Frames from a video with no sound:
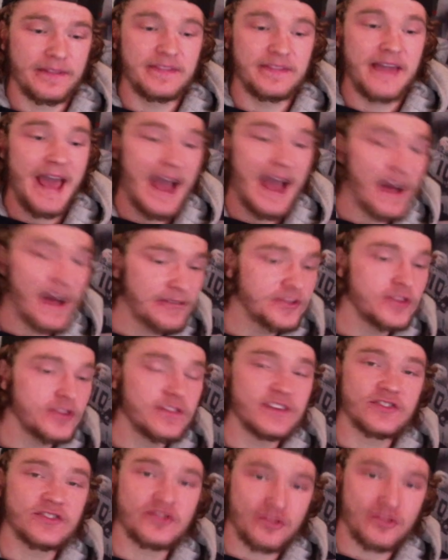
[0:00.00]
After
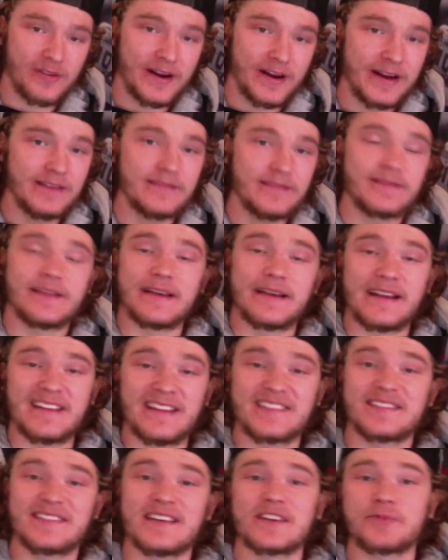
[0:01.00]
this trade, they get
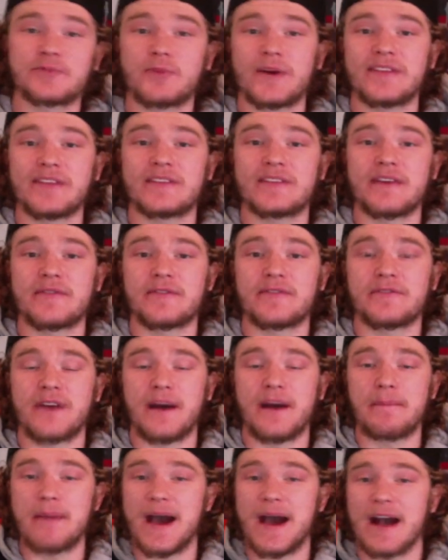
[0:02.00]

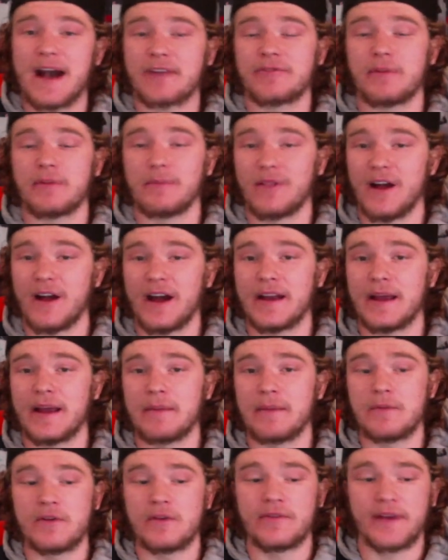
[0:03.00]
6.75 back from Line A
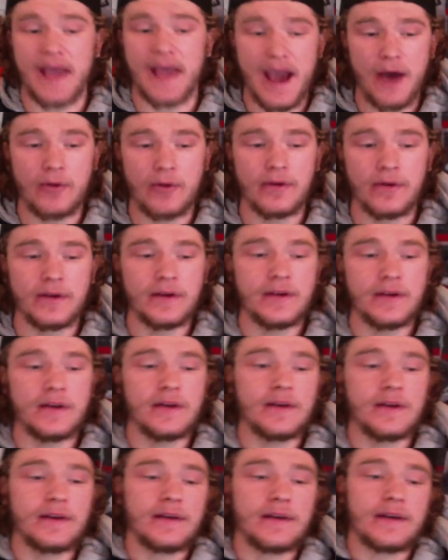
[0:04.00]
moving out.
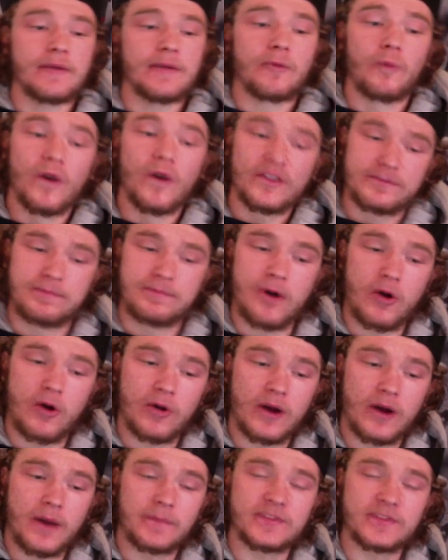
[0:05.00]
Once Bo
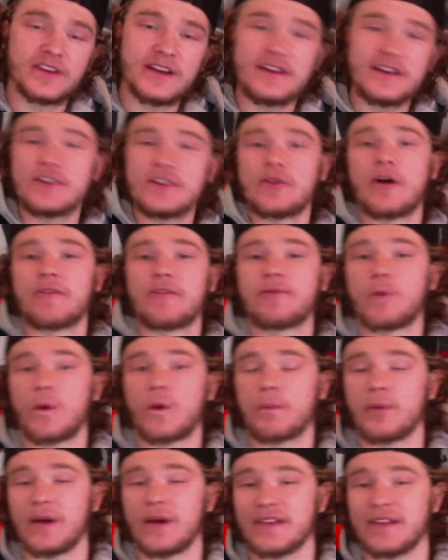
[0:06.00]
comes in, you have
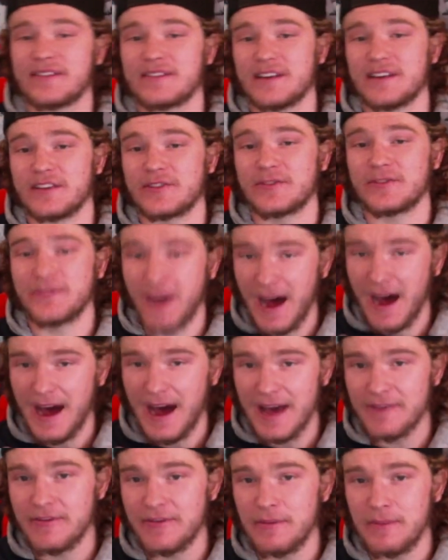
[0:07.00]

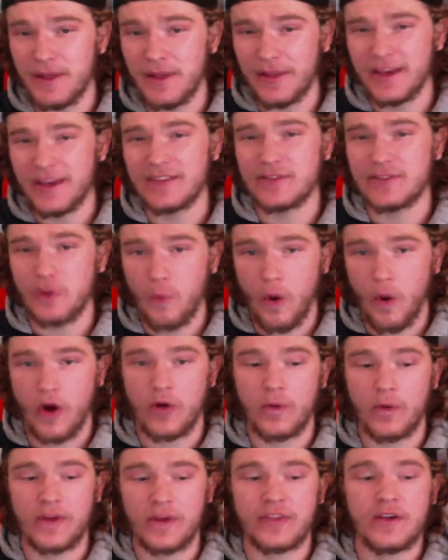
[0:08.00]
4.65 million to work
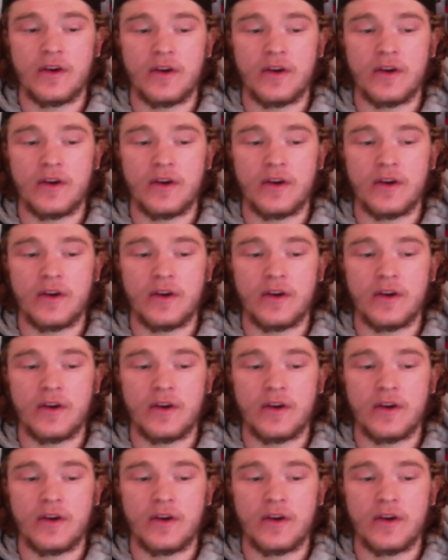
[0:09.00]
with,